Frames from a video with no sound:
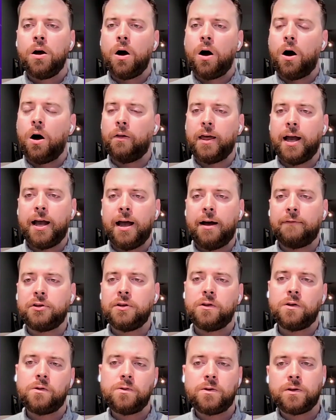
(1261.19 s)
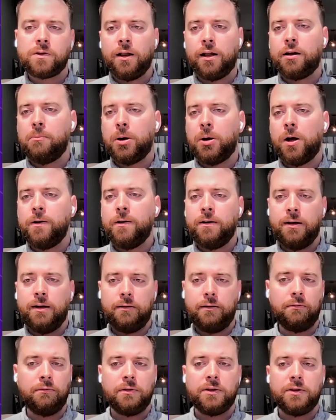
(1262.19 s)
All they have to do is click a button
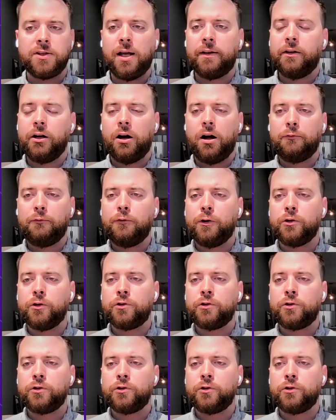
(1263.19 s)
and send it off for